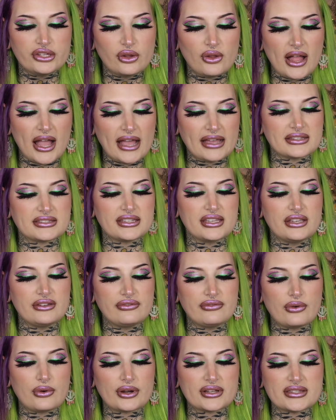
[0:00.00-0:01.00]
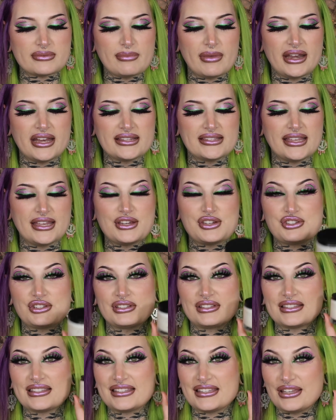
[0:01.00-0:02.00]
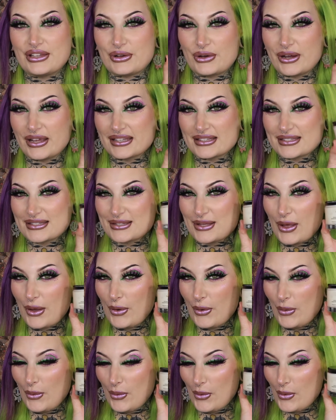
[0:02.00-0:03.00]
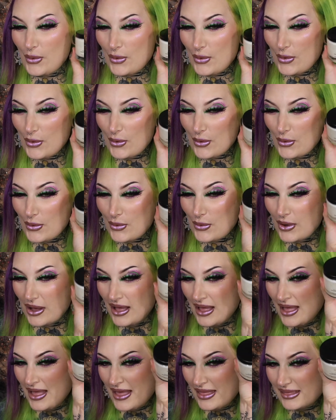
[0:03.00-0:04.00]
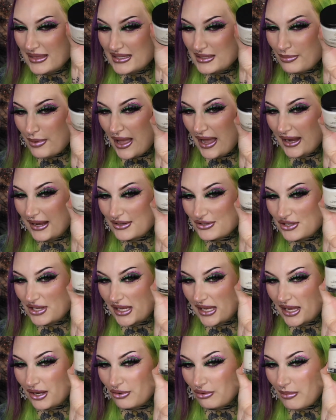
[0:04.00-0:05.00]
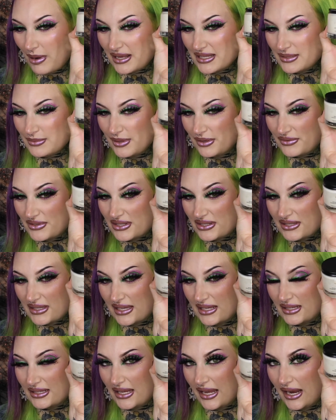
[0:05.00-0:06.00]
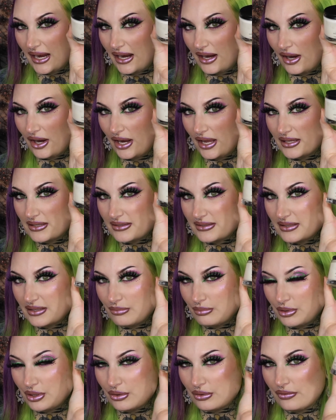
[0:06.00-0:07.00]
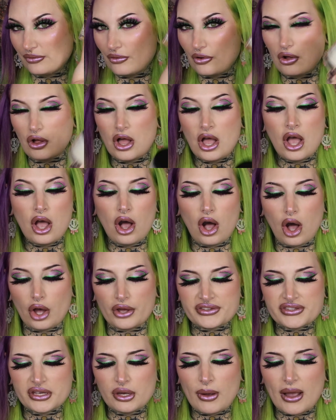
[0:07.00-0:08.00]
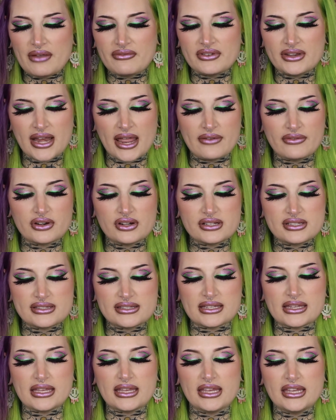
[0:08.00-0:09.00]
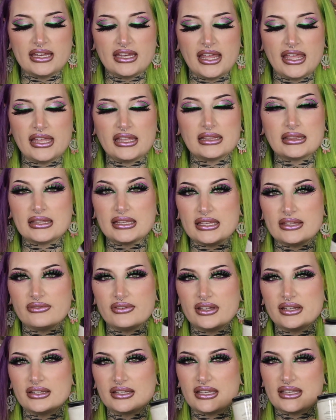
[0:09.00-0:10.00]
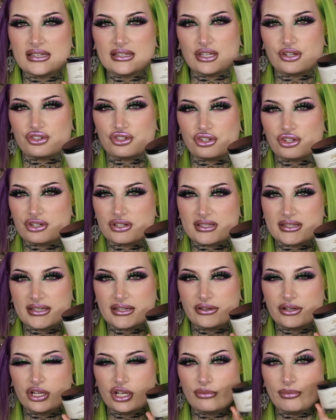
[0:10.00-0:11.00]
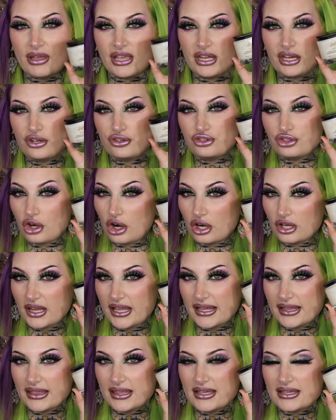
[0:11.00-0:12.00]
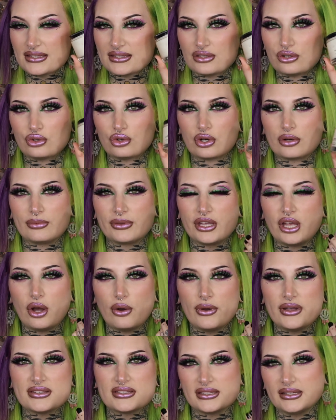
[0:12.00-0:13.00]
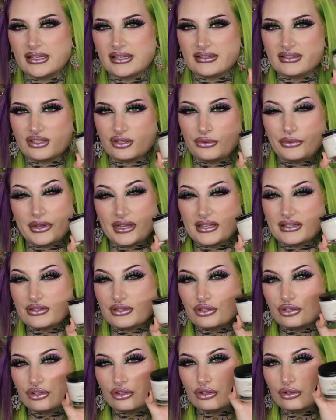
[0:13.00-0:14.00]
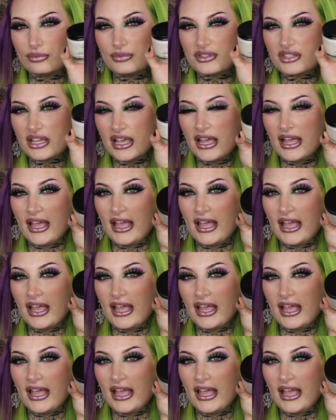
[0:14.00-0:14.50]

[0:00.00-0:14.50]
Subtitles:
you'll ask it for its meditation secrets. This packaging, it reminds me of skincare. It's beautiful. Also, I've never seen a leave-in conditioner serum in a jar like this. They're normally always in like squeeze tubes.